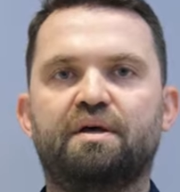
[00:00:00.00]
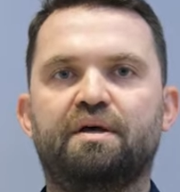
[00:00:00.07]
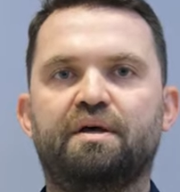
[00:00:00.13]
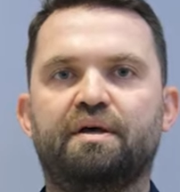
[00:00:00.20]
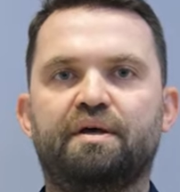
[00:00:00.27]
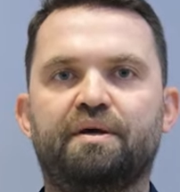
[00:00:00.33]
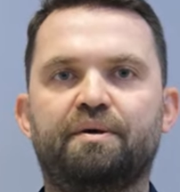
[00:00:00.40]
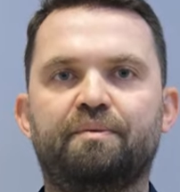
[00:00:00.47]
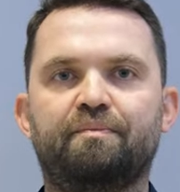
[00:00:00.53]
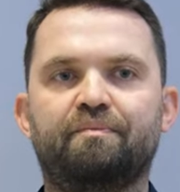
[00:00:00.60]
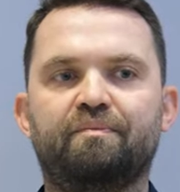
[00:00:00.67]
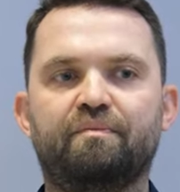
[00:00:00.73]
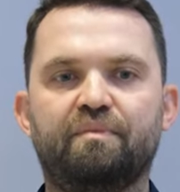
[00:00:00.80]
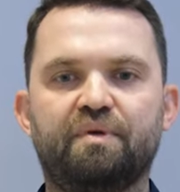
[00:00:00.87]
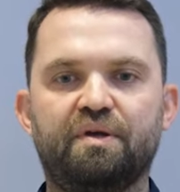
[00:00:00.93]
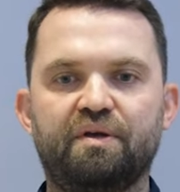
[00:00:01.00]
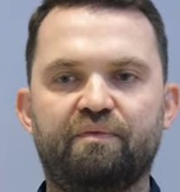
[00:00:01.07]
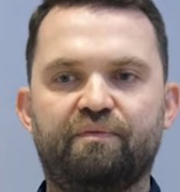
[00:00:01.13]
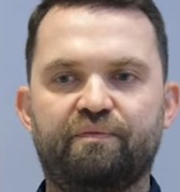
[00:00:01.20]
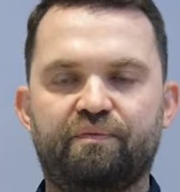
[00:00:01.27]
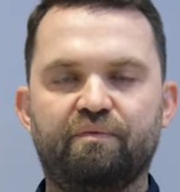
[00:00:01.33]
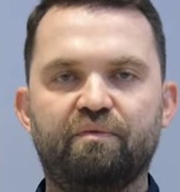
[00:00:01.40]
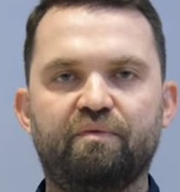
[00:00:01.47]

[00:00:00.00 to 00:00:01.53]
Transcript: if